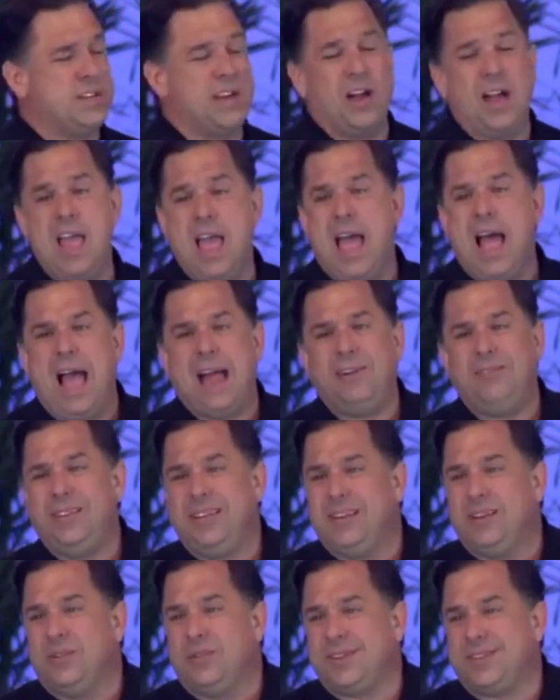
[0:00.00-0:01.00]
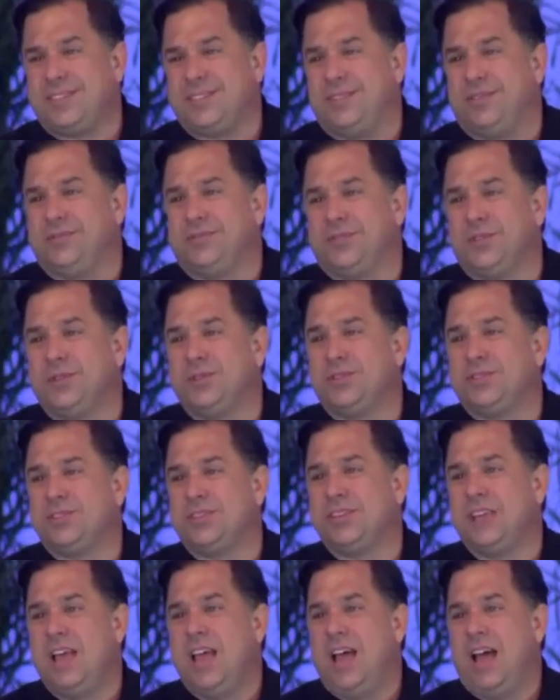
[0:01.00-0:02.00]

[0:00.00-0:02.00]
Now, I didn't really know what stone fruits,